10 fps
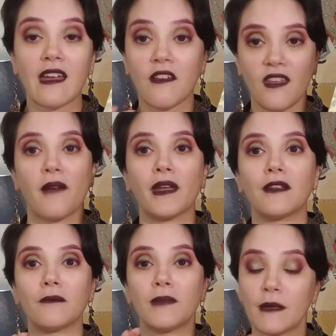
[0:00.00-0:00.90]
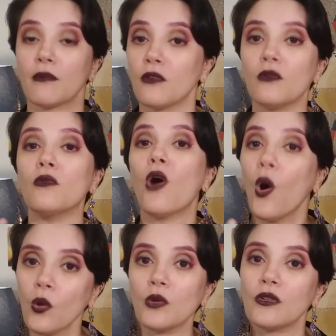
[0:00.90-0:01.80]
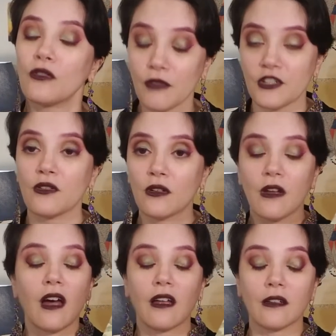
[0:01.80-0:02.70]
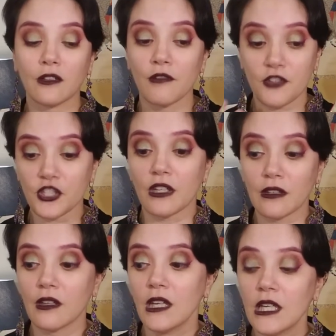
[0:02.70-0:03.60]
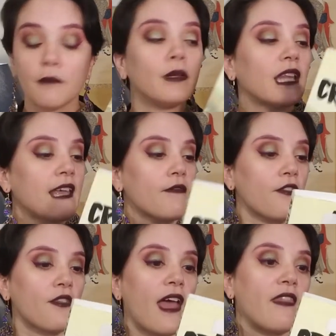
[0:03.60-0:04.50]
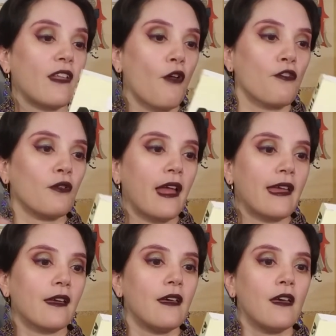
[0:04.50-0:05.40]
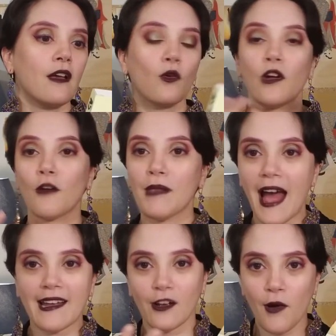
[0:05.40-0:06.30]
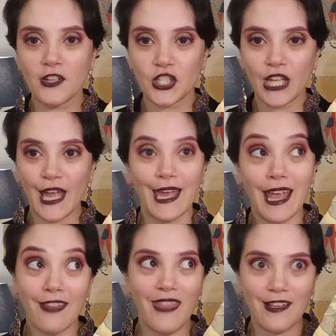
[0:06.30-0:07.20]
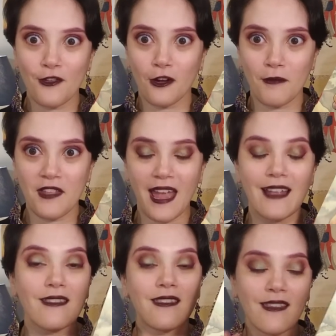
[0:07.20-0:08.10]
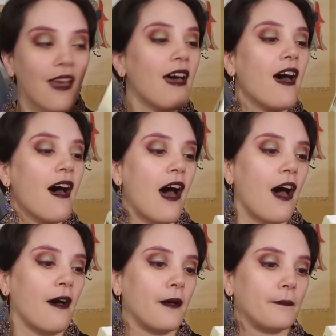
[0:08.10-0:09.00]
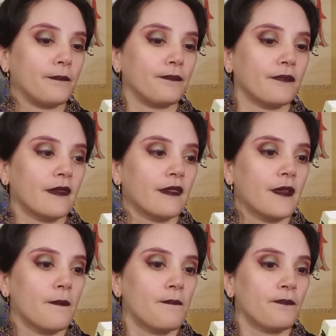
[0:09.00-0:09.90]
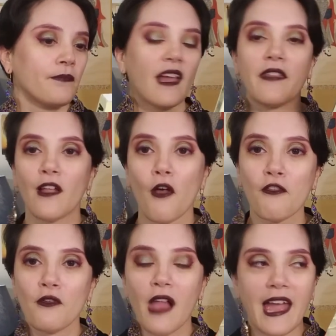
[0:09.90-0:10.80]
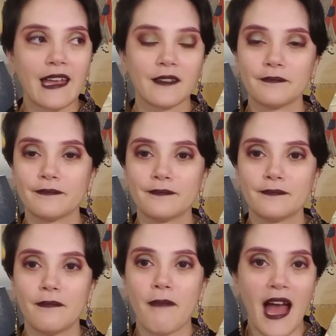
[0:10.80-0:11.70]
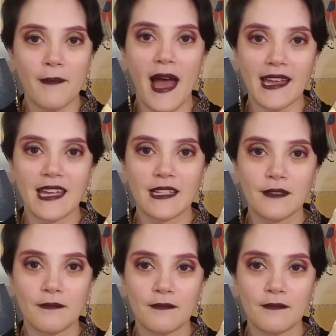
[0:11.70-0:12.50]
examine people who hold Chris, uh, Christian beliefs, and then also like queer, black, and questioning in that circumstance. Um, and then also like backpacking.